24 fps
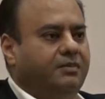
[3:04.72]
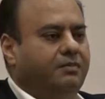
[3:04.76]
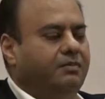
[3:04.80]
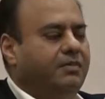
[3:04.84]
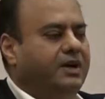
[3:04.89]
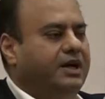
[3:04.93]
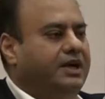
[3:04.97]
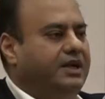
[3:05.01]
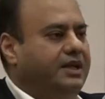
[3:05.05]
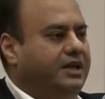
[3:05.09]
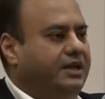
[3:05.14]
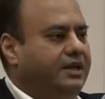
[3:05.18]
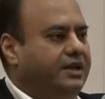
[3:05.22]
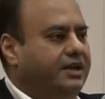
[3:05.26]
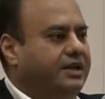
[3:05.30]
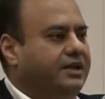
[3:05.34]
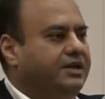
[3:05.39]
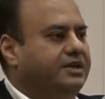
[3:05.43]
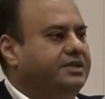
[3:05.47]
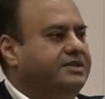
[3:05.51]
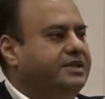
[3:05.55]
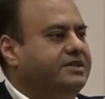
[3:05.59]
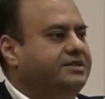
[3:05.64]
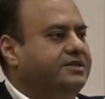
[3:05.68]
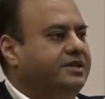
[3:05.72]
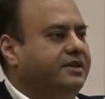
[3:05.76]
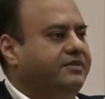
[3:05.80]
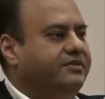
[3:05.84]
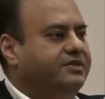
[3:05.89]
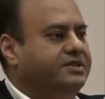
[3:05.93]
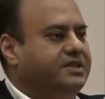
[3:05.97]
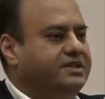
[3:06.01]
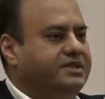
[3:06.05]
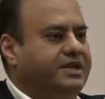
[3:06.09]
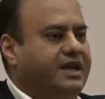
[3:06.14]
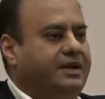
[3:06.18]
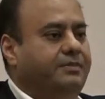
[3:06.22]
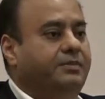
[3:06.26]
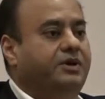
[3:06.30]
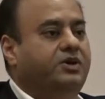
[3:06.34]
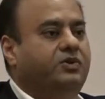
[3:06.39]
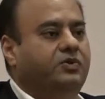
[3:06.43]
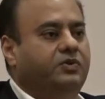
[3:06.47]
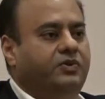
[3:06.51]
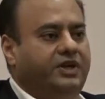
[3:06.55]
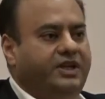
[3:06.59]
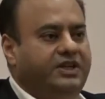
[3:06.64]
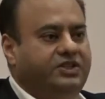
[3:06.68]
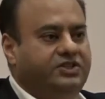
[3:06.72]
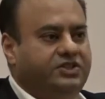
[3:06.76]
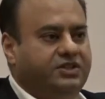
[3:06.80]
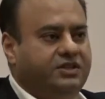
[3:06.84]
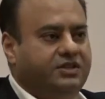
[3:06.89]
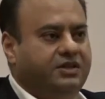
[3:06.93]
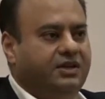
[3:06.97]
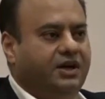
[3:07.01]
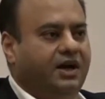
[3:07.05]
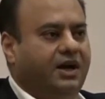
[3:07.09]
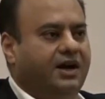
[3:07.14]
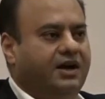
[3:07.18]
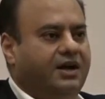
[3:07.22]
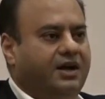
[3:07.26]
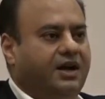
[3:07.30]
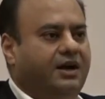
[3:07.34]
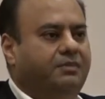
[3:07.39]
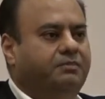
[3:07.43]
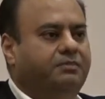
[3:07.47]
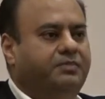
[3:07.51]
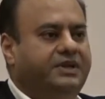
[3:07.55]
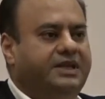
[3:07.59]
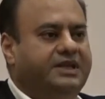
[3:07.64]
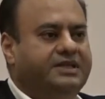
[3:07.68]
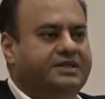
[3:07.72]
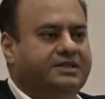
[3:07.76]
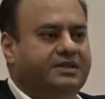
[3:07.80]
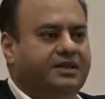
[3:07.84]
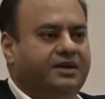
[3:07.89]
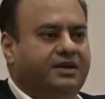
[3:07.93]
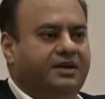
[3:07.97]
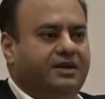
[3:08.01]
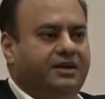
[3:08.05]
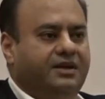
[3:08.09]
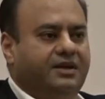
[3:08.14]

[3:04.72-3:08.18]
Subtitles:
materials and services are able to reach our companies.